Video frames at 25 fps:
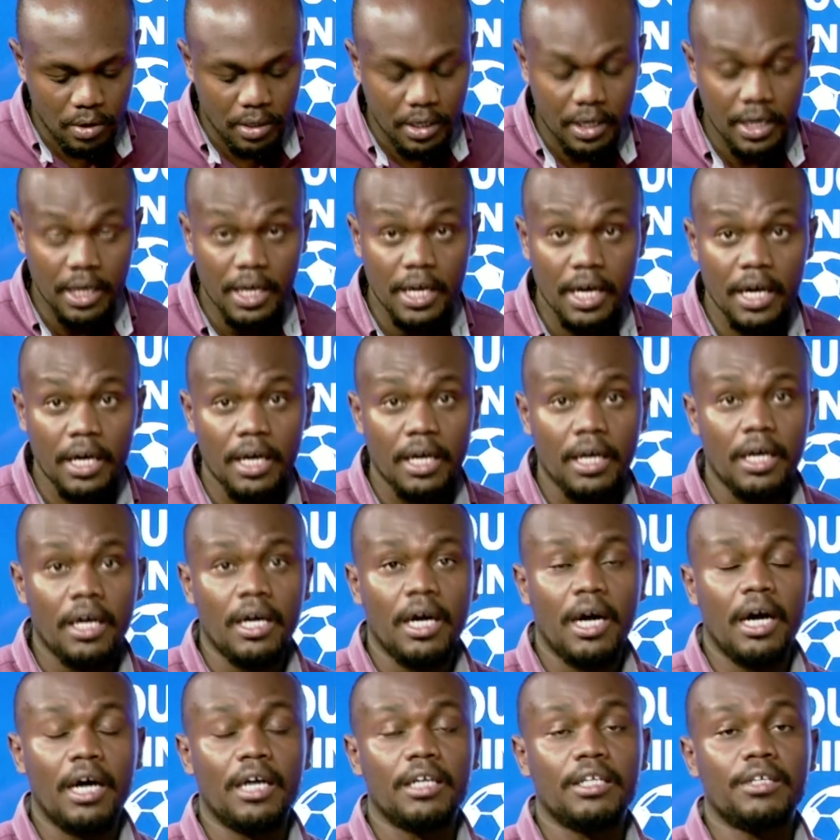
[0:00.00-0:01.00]
on here
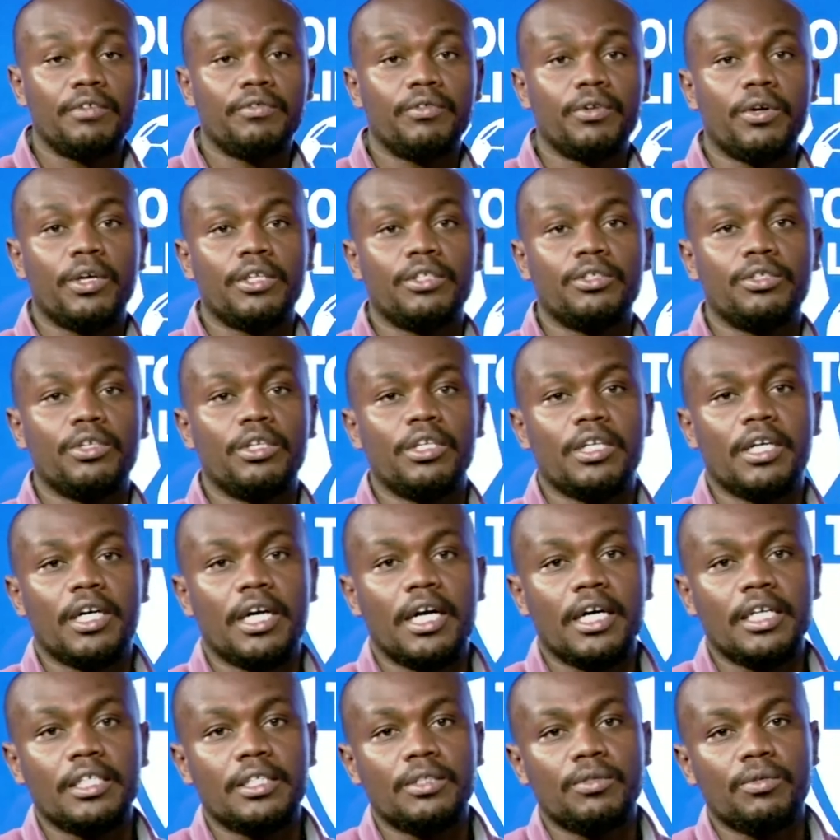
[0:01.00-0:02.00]
And if you are joining
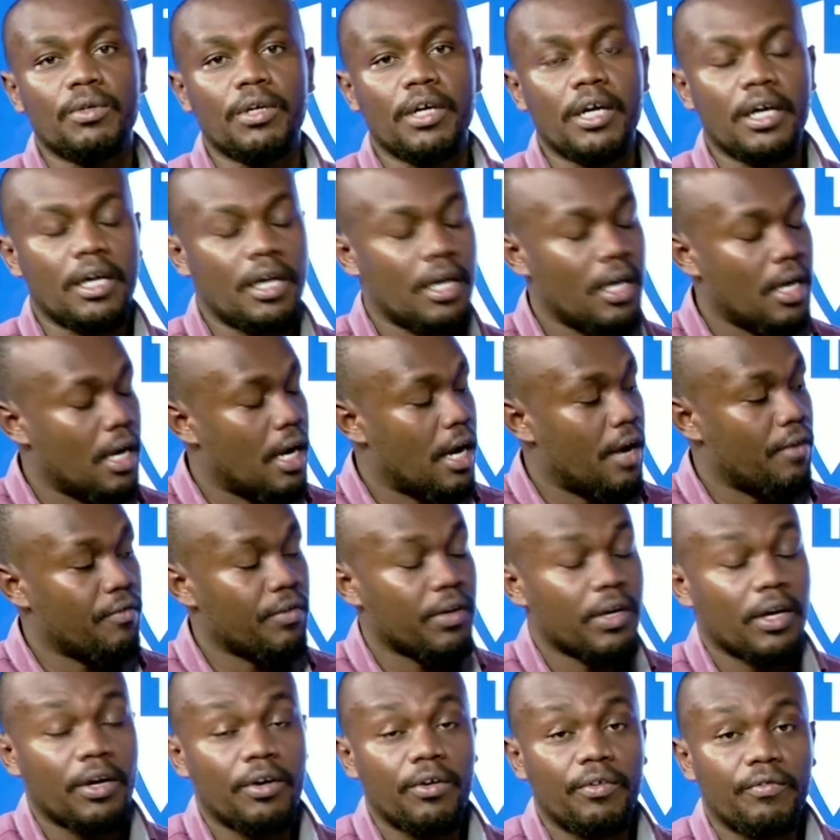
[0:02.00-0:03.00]
us, we are
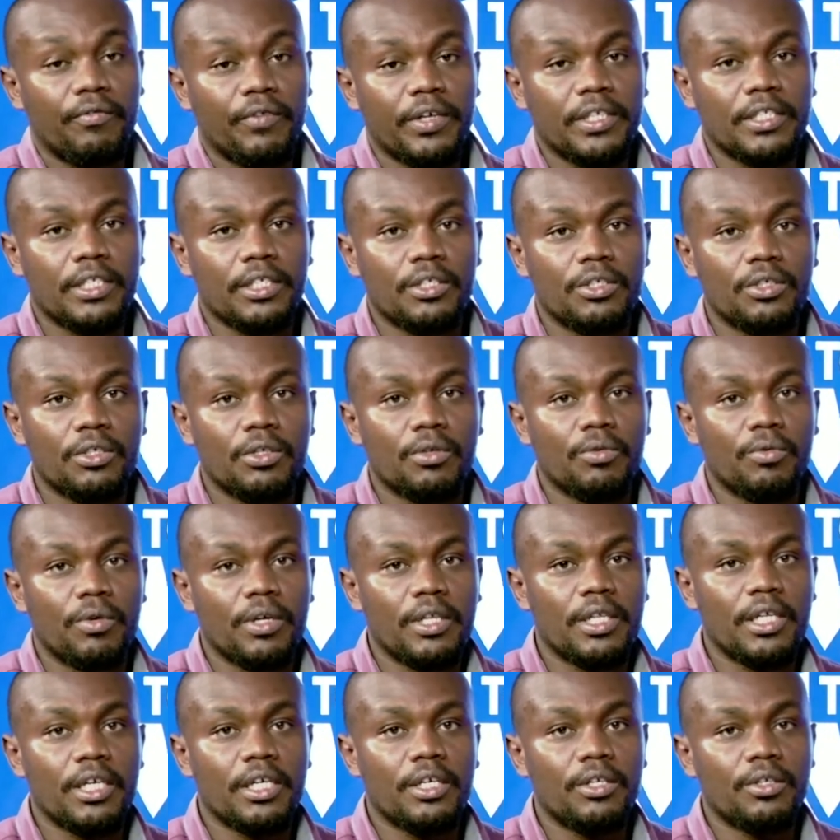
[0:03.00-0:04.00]
having a conversation
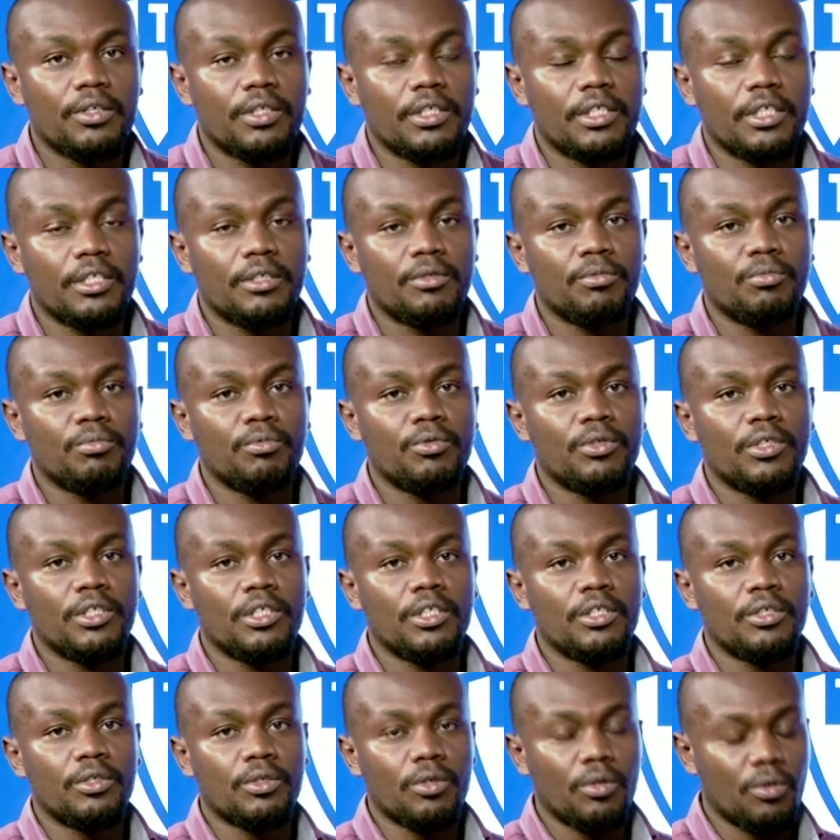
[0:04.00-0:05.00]
with Innocent
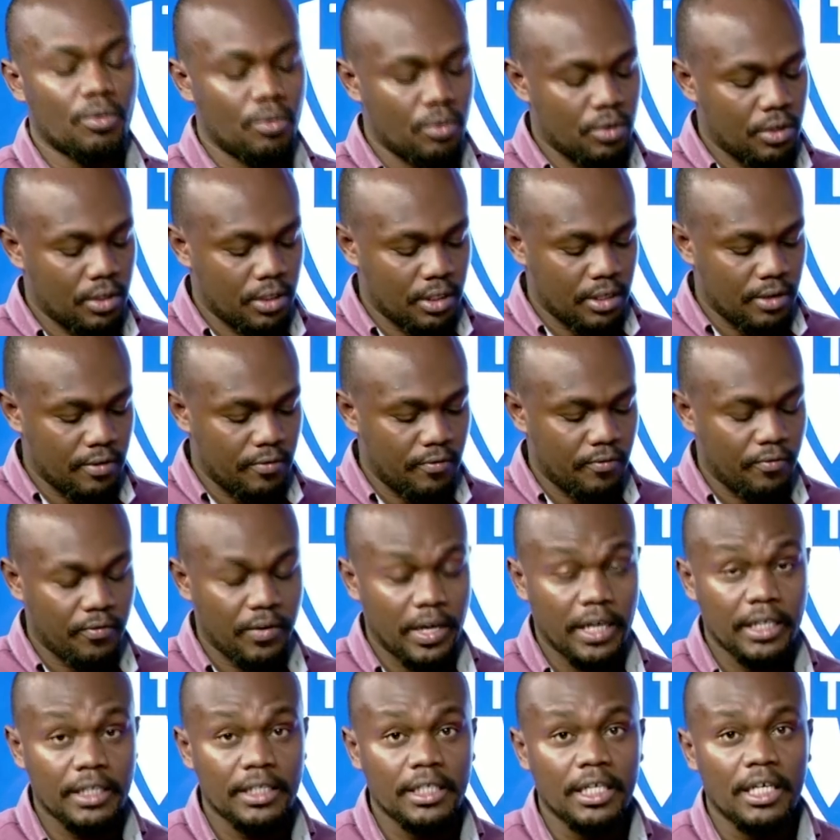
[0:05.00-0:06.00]
Mutiso, who is the
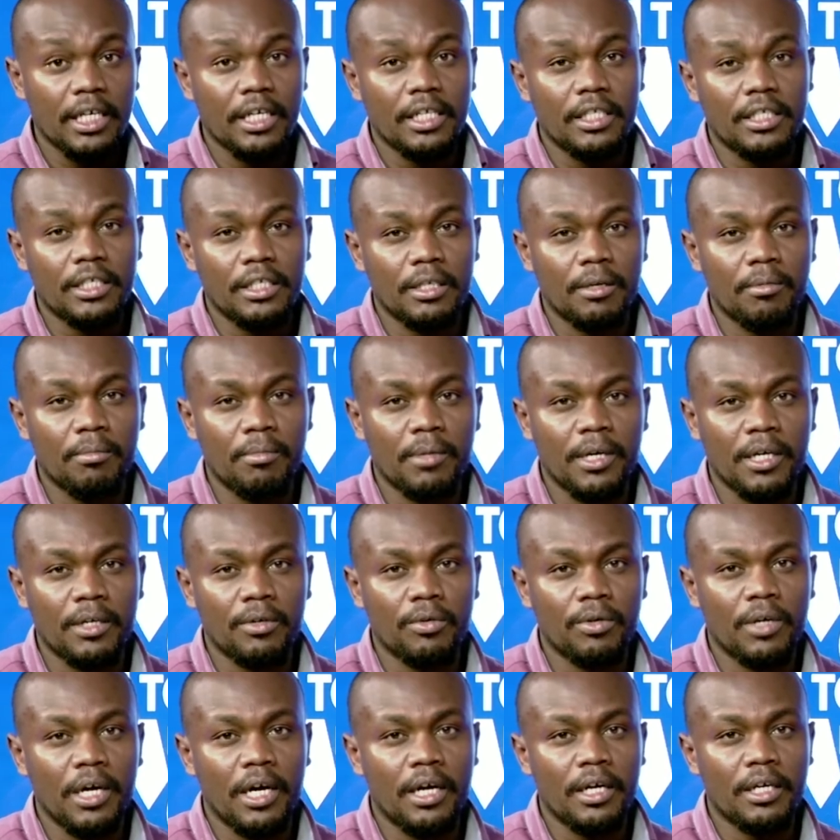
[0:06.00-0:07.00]
vice chairman,
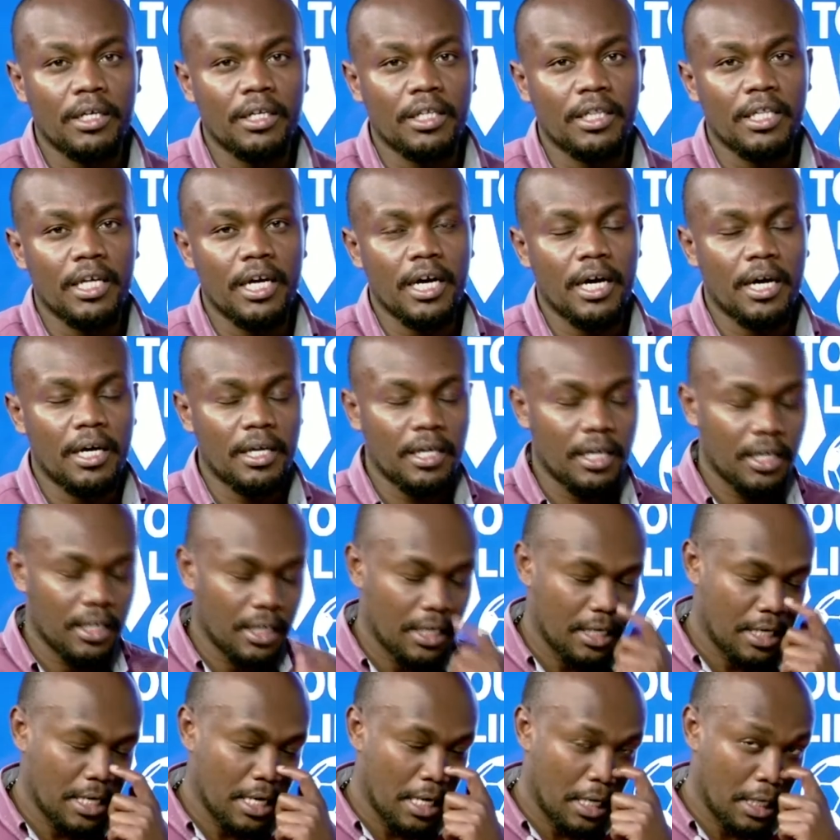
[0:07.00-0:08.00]
and their
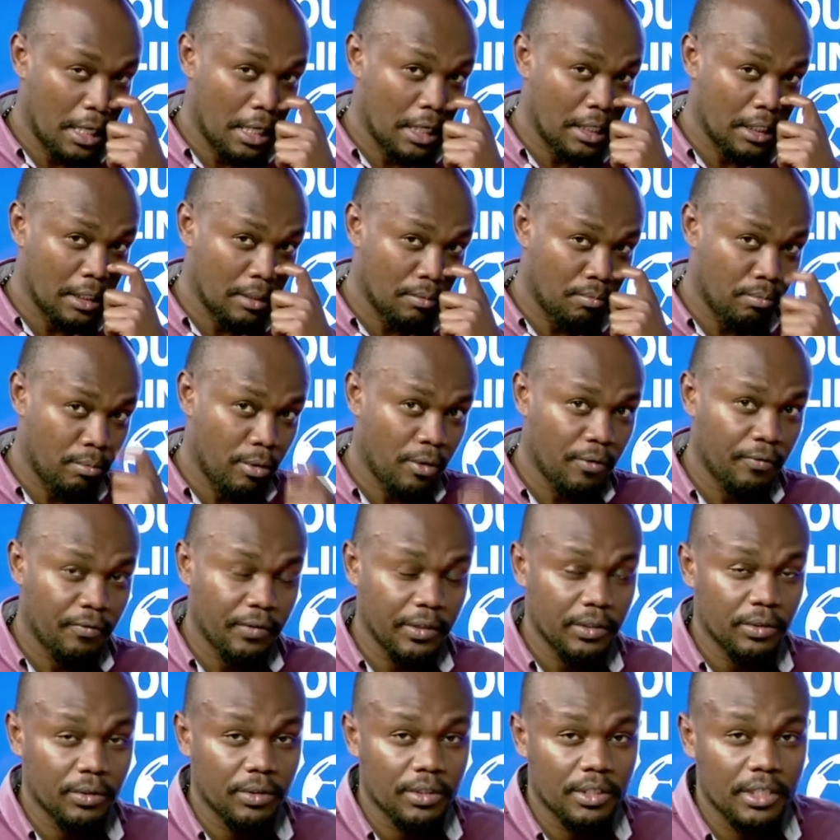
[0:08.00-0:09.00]
leader is
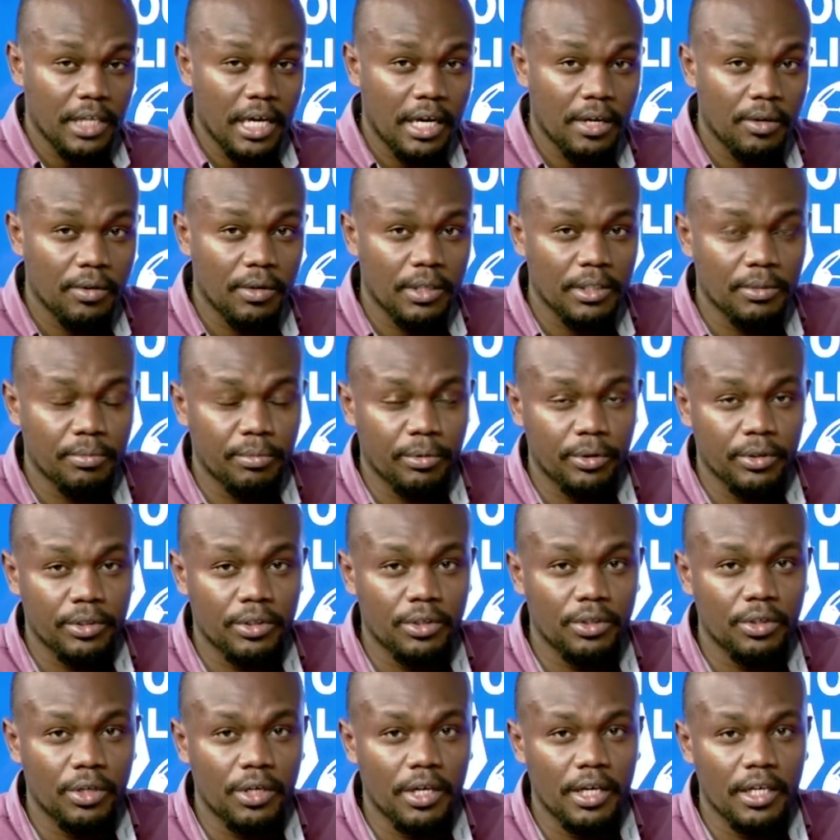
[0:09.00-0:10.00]
Boniface Osano, a sports
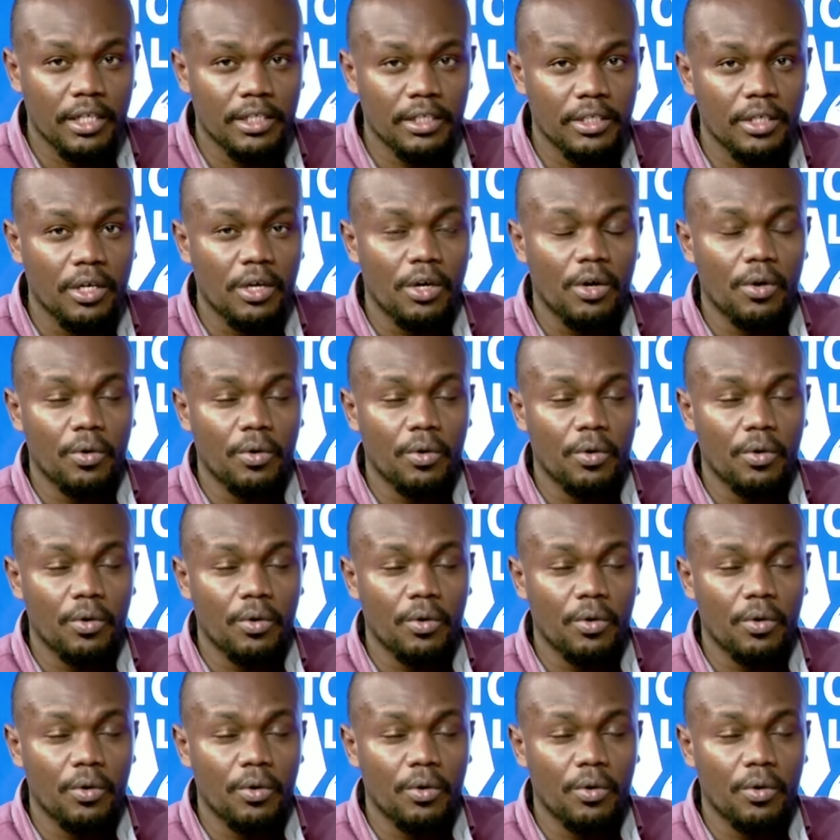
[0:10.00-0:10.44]
journalist,